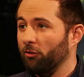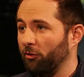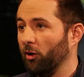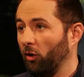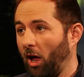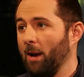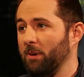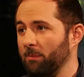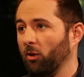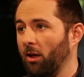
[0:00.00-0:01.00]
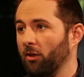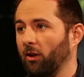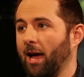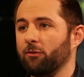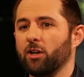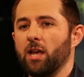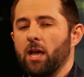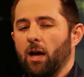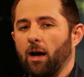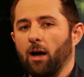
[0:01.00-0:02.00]
for a lot of people on the left
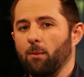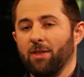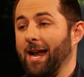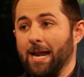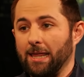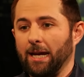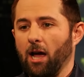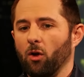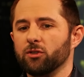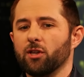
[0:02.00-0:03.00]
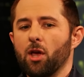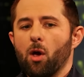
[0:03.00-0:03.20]
than anything else.